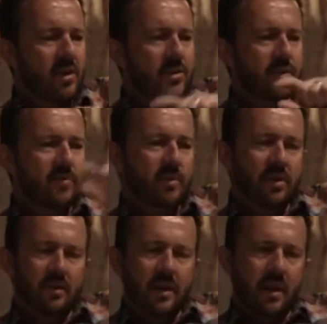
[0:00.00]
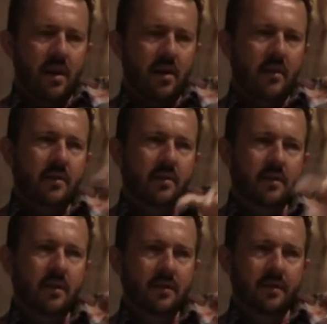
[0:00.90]
in which we've built the arc
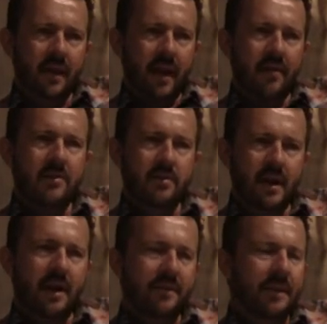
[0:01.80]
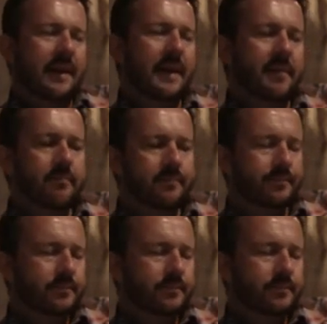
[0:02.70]
of the character and the game